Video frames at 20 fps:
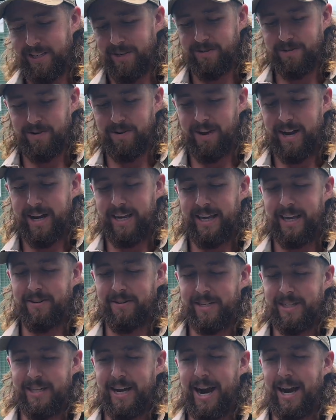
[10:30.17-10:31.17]
little guy here,
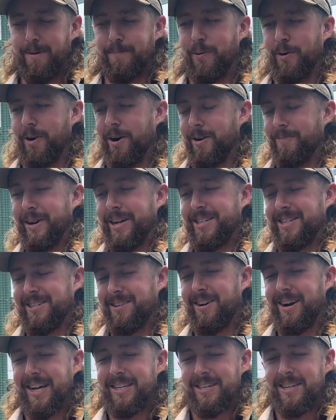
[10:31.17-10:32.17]
he's starting to put on a bit of
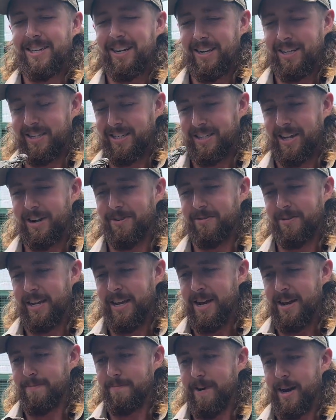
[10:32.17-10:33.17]
size. You need to settle
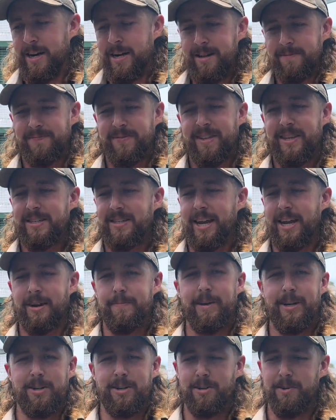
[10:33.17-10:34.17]
down, buddy. He's getting a
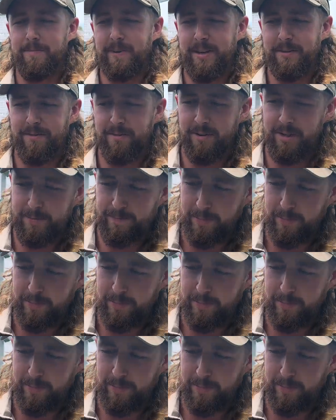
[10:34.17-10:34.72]
bit too big for his